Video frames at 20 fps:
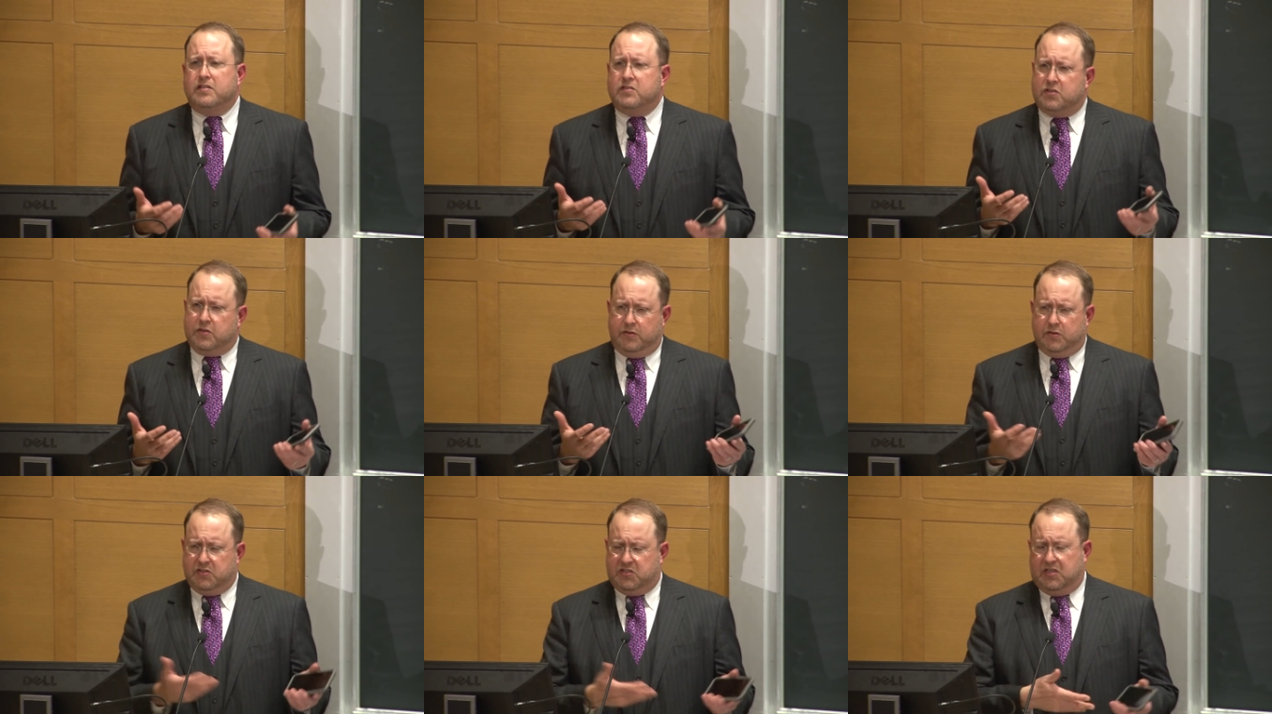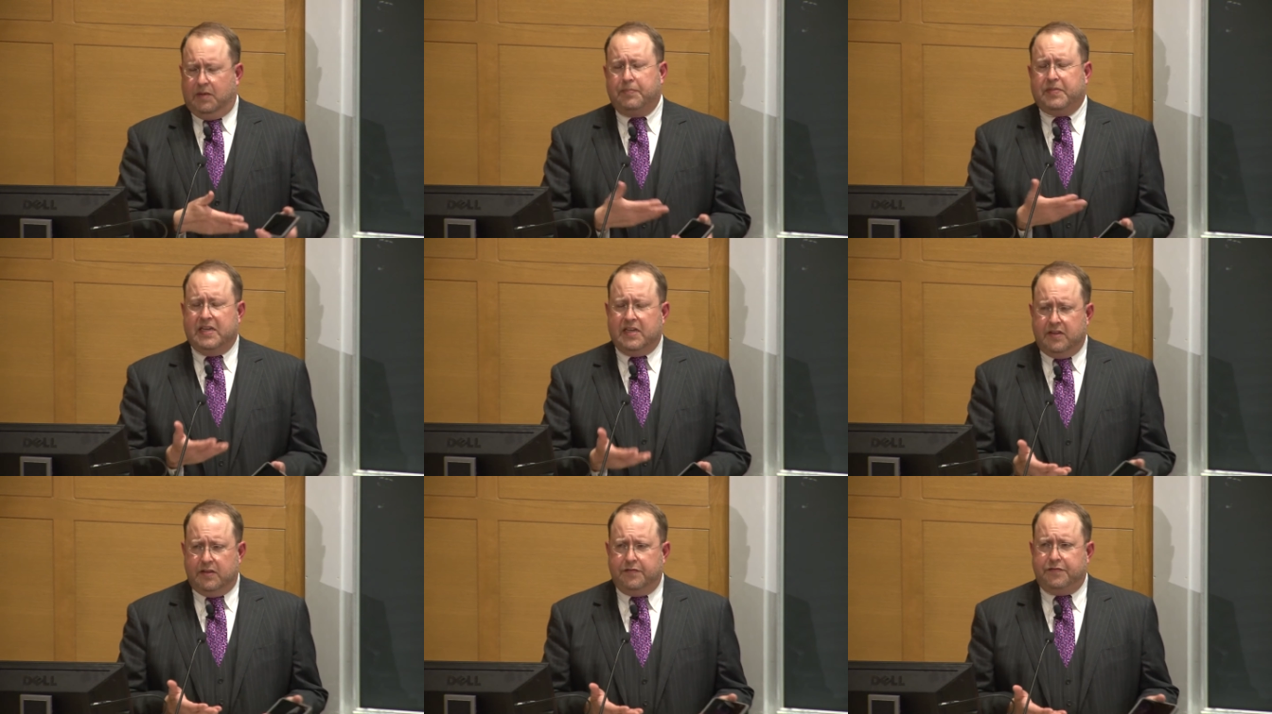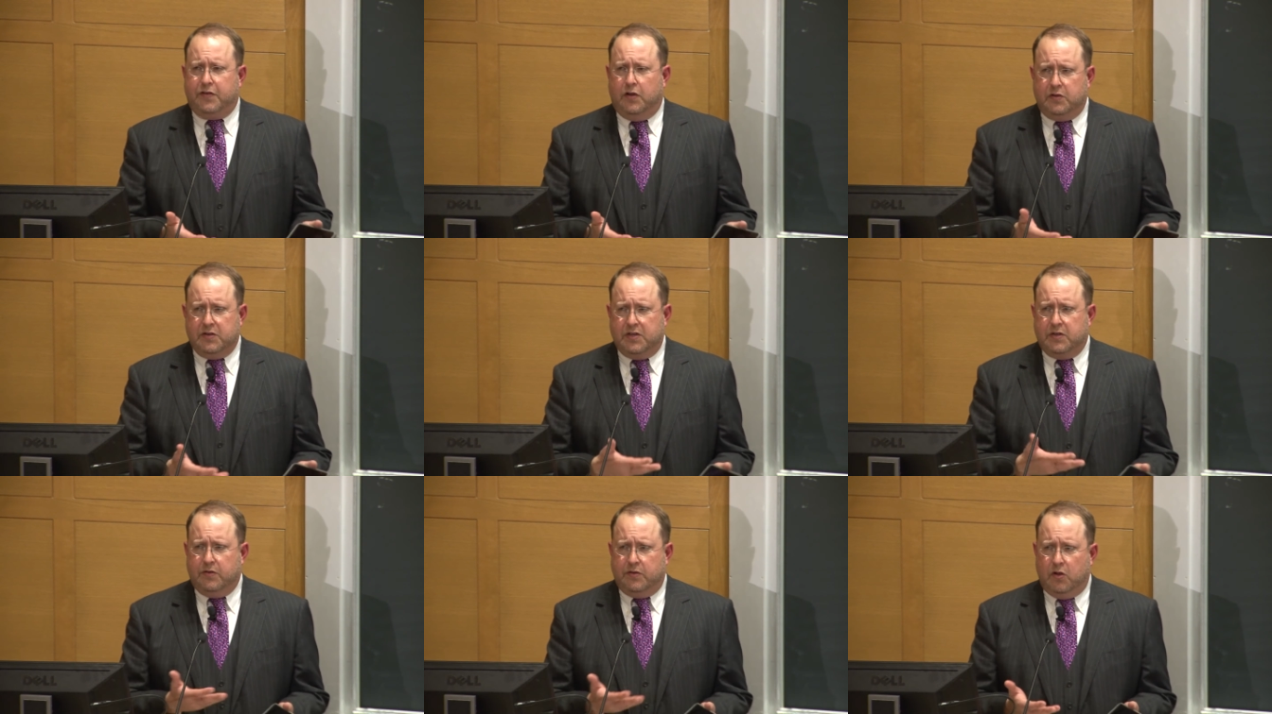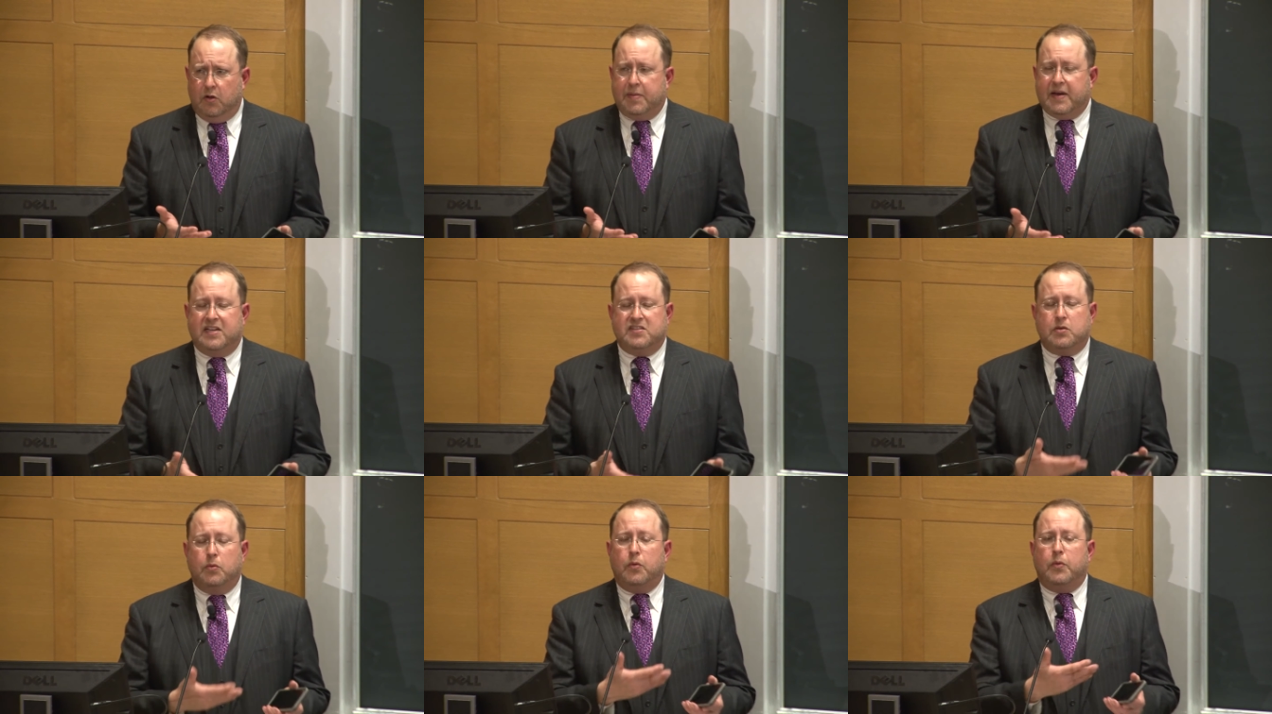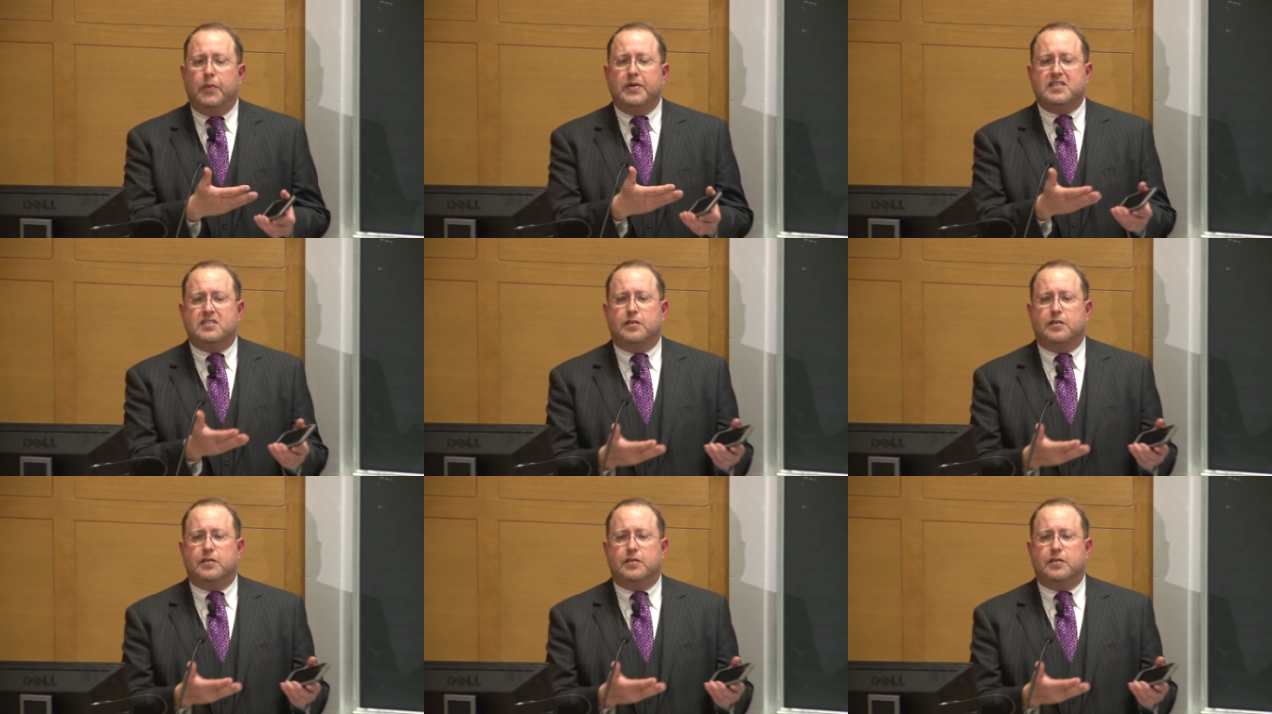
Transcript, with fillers: So there's something in the phone you don't know about. I said, well,